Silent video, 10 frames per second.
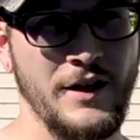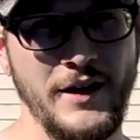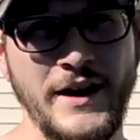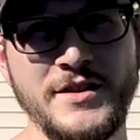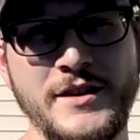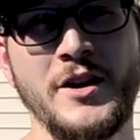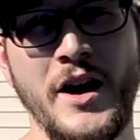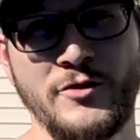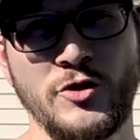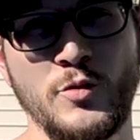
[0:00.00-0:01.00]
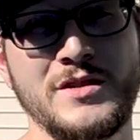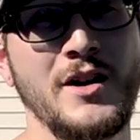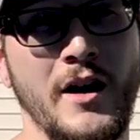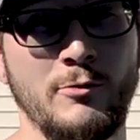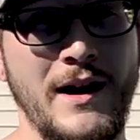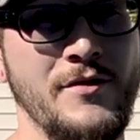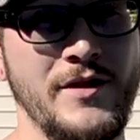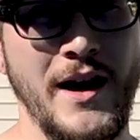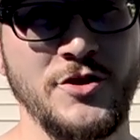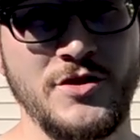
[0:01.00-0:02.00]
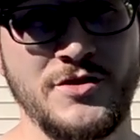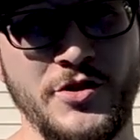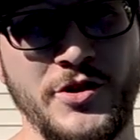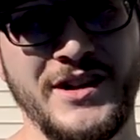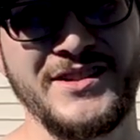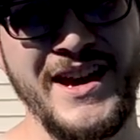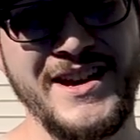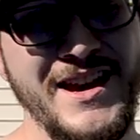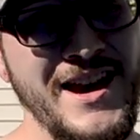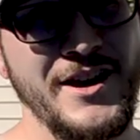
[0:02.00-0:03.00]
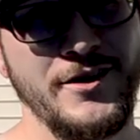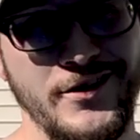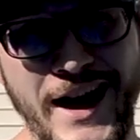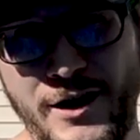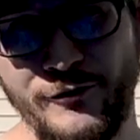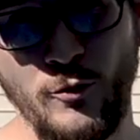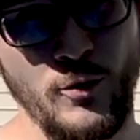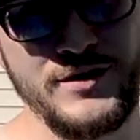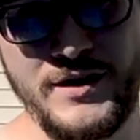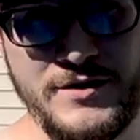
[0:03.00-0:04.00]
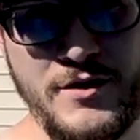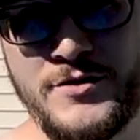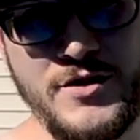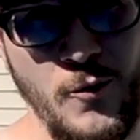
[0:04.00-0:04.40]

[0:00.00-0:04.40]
The next thing you have to do is cut around the edges. So you're going to take your knife or scissors